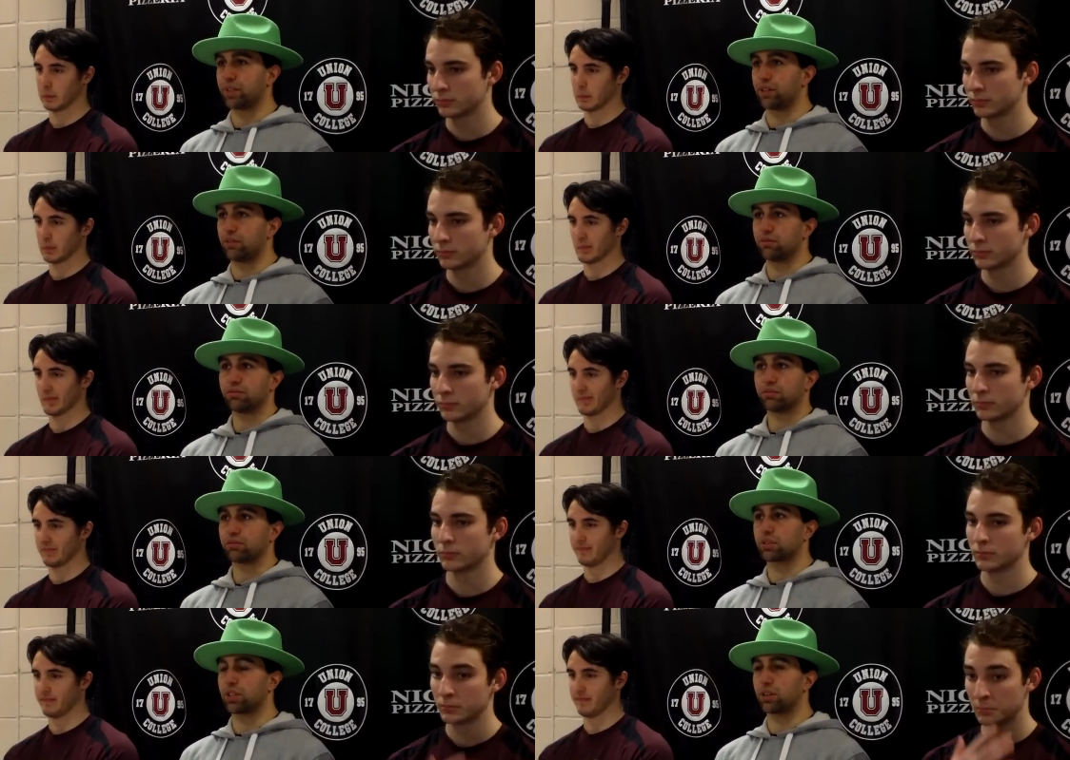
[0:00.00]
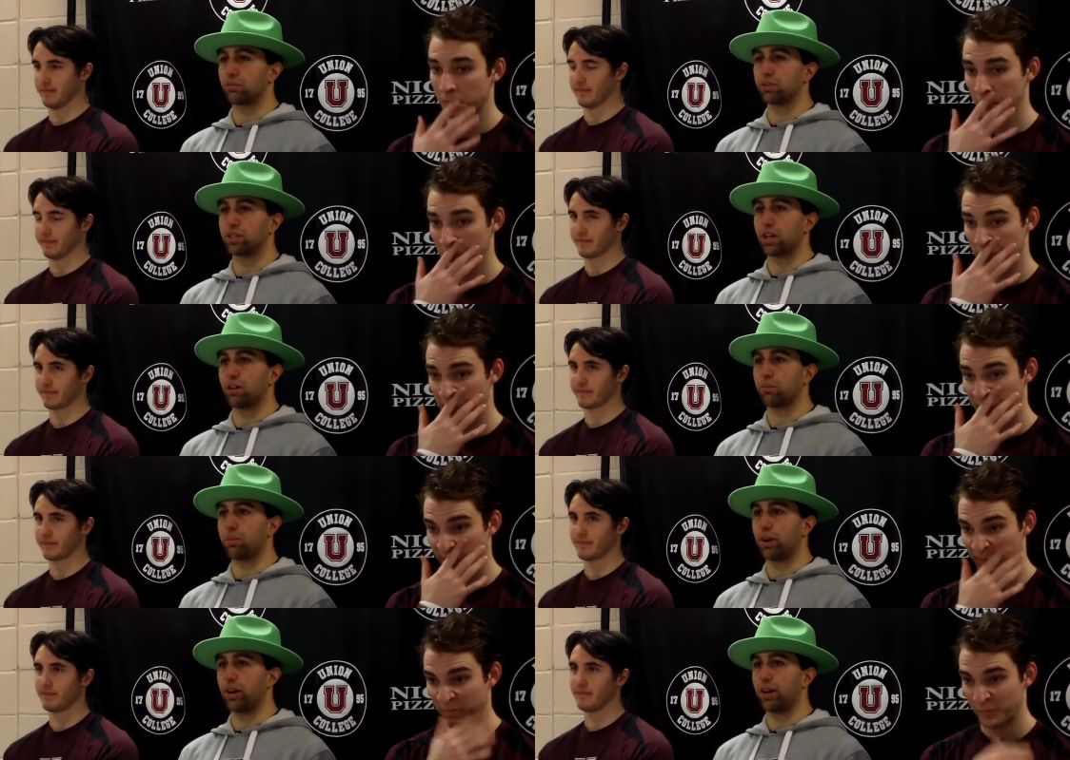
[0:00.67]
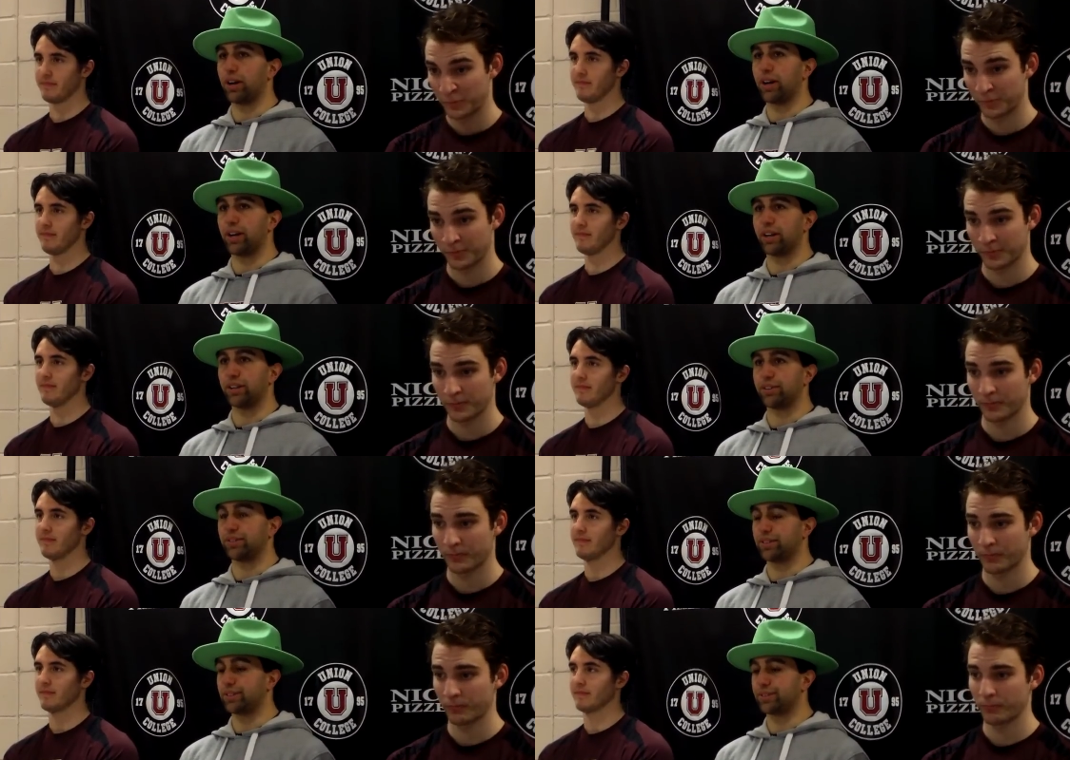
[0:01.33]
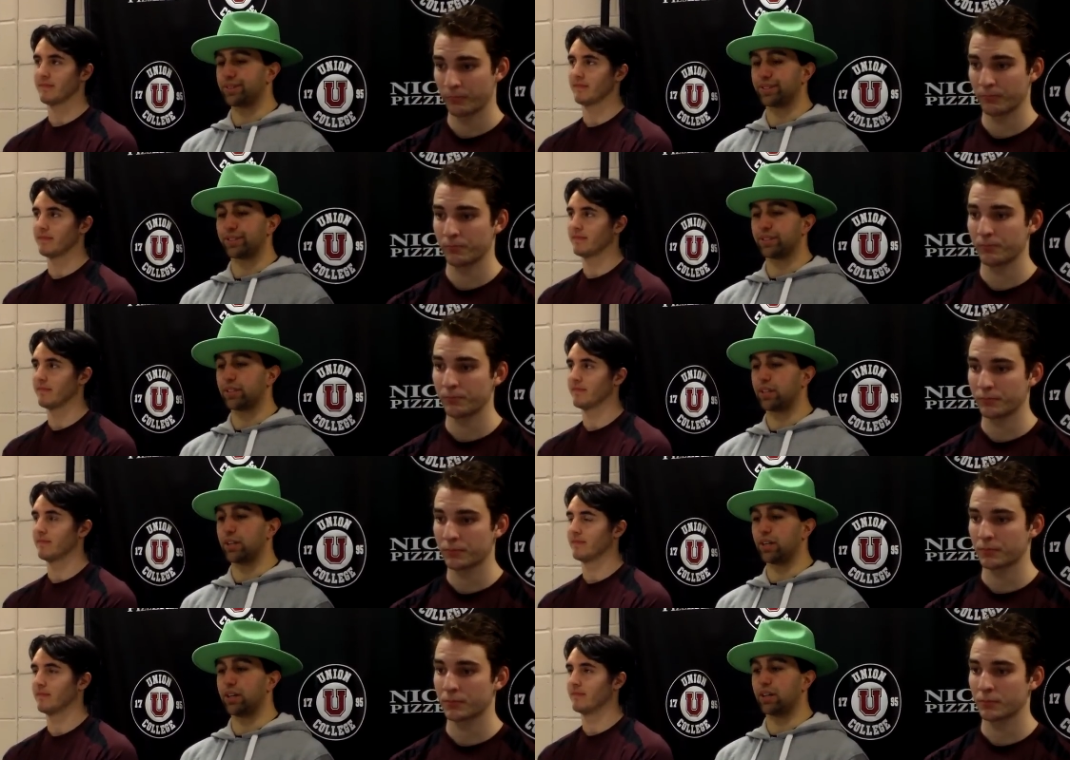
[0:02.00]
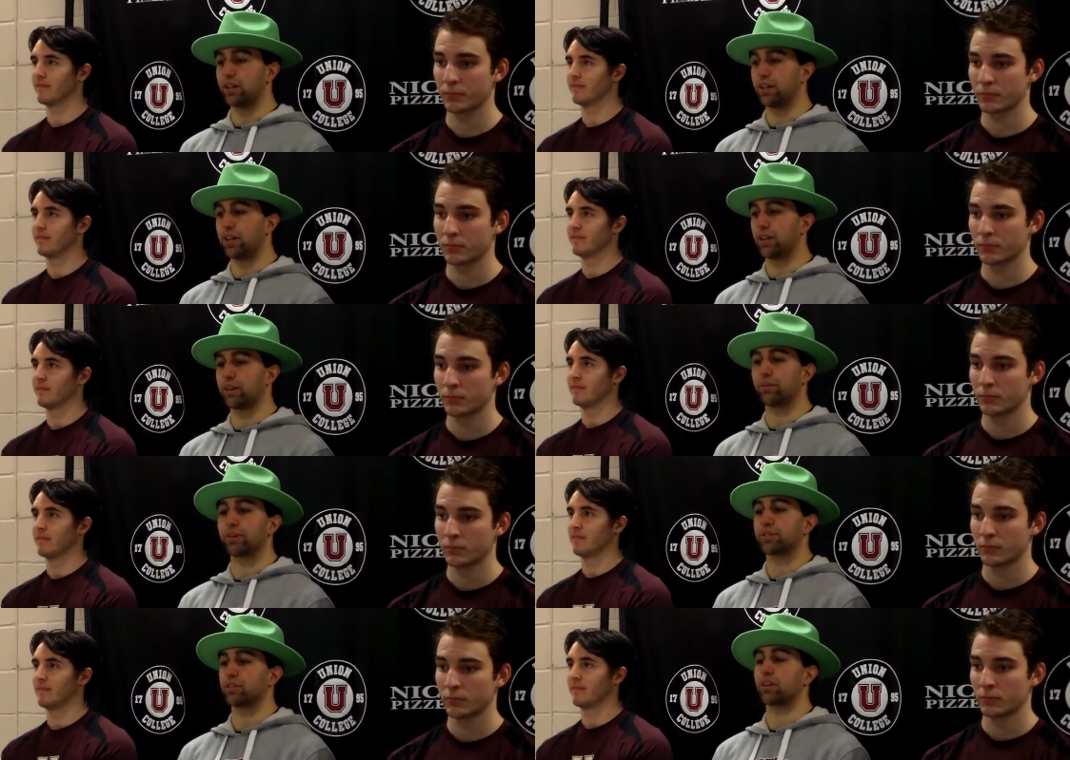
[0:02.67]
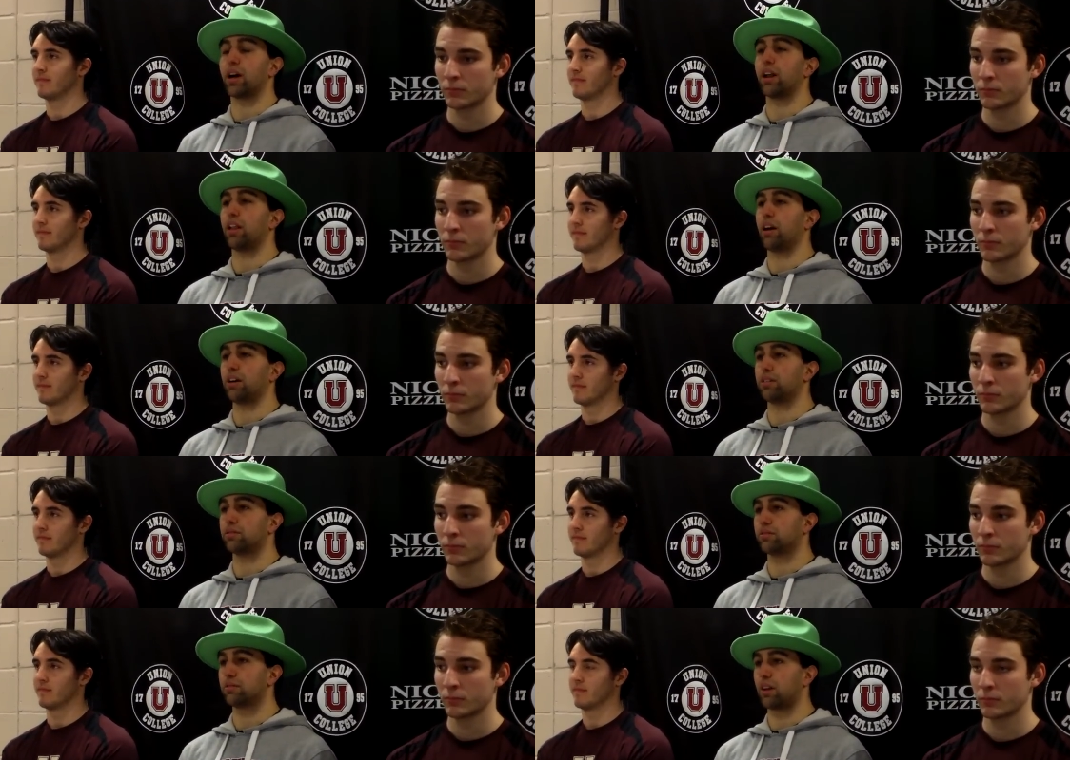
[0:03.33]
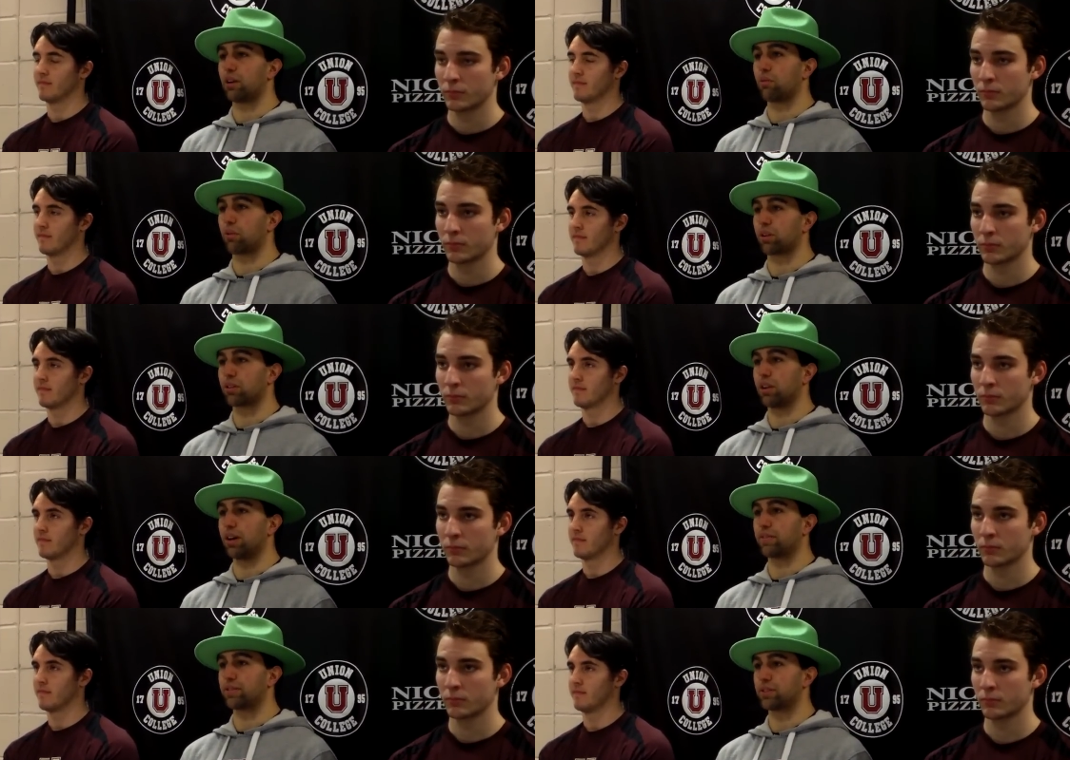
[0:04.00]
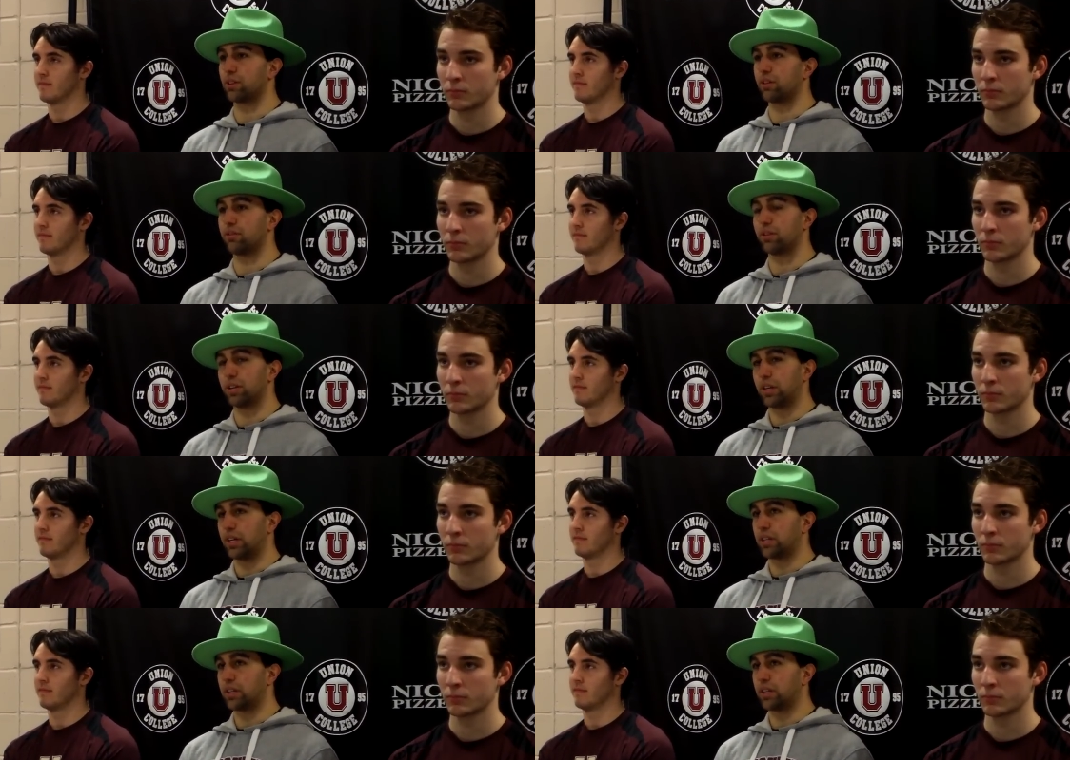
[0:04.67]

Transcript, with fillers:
Speaker 1: you know, it's good we celebrated it, and uh, I think we still got a lot, a lot of work left. So